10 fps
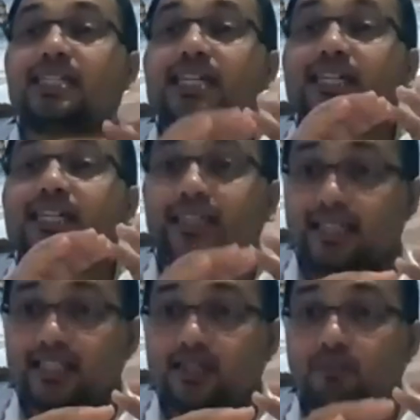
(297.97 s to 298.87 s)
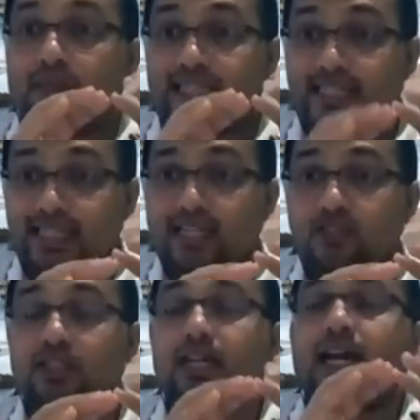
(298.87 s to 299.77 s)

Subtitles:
take this message